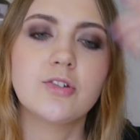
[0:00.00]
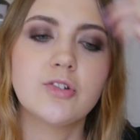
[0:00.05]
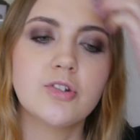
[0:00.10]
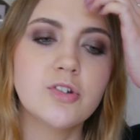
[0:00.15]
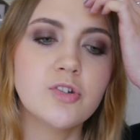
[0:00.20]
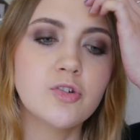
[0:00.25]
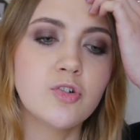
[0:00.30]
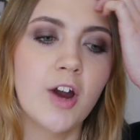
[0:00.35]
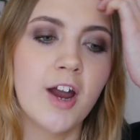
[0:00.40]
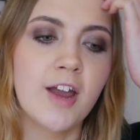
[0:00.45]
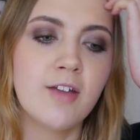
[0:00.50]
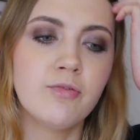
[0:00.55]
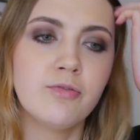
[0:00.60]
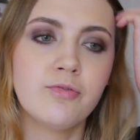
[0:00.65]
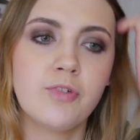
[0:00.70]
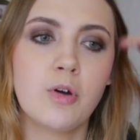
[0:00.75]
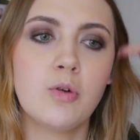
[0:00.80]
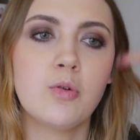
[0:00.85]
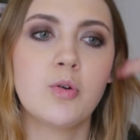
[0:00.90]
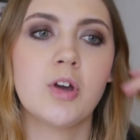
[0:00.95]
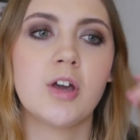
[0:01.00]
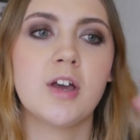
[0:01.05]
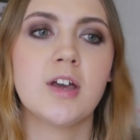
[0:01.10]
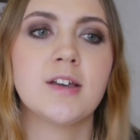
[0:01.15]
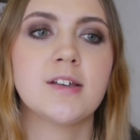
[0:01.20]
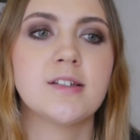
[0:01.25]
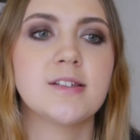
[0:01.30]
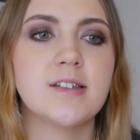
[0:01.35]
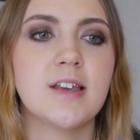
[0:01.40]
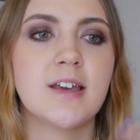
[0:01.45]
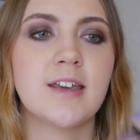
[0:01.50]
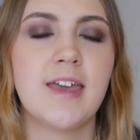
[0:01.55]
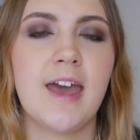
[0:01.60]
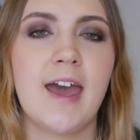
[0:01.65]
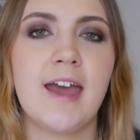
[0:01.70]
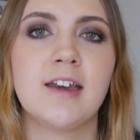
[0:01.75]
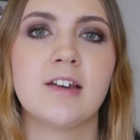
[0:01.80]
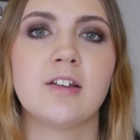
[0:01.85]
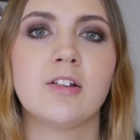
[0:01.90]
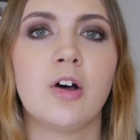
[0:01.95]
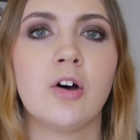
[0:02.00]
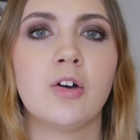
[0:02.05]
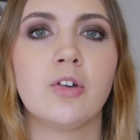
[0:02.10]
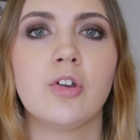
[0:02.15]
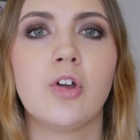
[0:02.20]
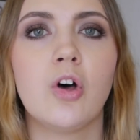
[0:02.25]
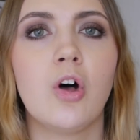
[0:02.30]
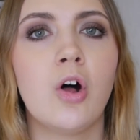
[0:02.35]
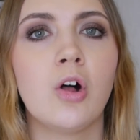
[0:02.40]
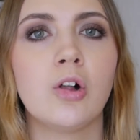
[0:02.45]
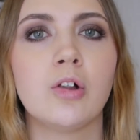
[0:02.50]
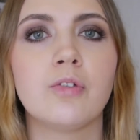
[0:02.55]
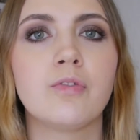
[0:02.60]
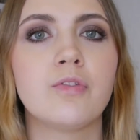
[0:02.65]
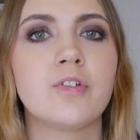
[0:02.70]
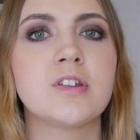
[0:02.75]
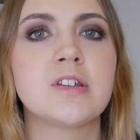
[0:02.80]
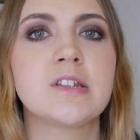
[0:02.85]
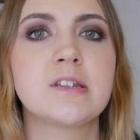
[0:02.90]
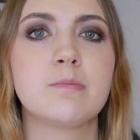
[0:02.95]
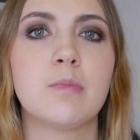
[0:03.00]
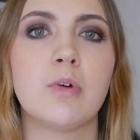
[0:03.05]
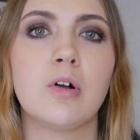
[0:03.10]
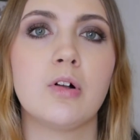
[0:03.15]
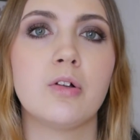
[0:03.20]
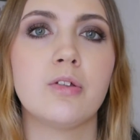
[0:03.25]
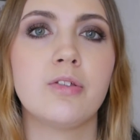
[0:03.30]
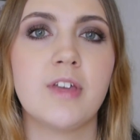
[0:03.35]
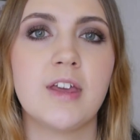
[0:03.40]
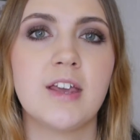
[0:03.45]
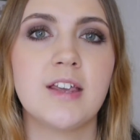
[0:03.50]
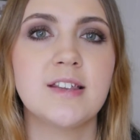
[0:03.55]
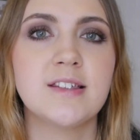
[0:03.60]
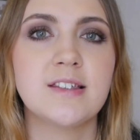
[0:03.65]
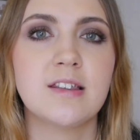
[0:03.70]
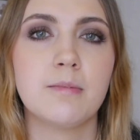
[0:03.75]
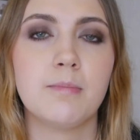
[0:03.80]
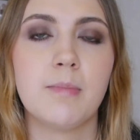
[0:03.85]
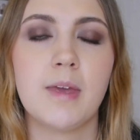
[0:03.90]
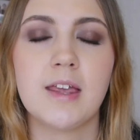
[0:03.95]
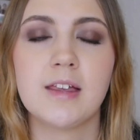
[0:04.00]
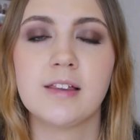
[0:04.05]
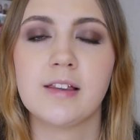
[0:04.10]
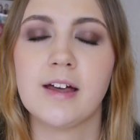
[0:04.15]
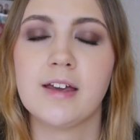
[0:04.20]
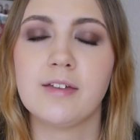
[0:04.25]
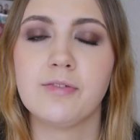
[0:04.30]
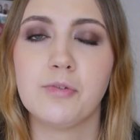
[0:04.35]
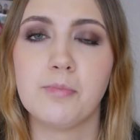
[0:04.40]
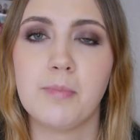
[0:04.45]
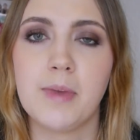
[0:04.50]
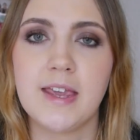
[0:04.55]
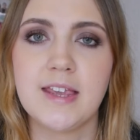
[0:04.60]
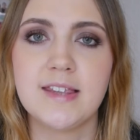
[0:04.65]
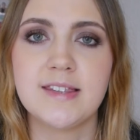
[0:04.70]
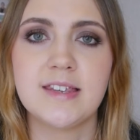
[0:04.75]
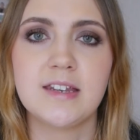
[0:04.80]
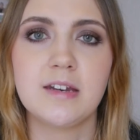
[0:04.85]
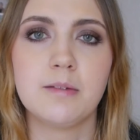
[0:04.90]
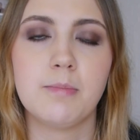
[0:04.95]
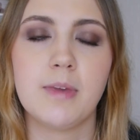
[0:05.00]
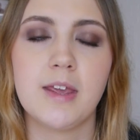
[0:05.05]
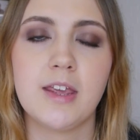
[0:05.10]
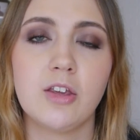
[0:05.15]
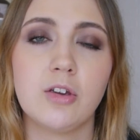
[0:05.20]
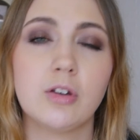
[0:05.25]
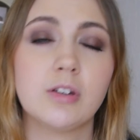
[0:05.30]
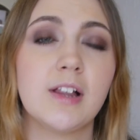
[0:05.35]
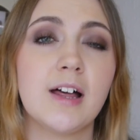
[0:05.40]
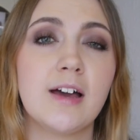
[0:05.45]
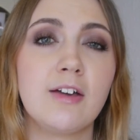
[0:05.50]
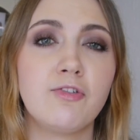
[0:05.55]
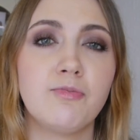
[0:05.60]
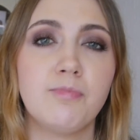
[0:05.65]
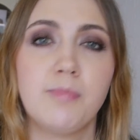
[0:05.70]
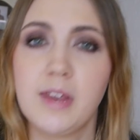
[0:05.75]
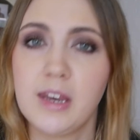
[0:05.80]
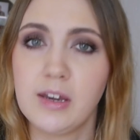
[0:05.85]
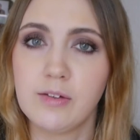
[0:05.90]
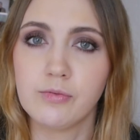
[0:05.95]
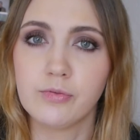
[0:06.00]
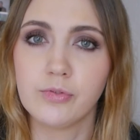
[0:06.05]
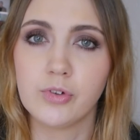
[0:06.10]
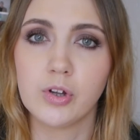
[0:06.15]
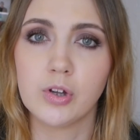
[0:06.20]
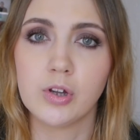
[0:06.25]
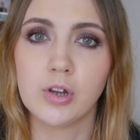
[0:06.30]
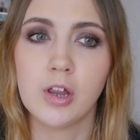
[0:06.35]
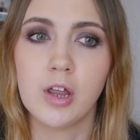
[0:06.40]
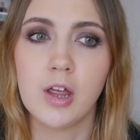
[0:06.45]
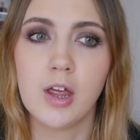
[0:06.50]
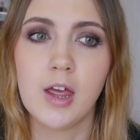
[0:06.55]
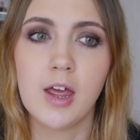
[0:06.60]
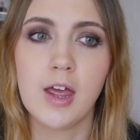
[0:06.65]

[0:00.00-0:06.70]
Just try and focus again on all of the small things that make life amazing and make your life meaningful,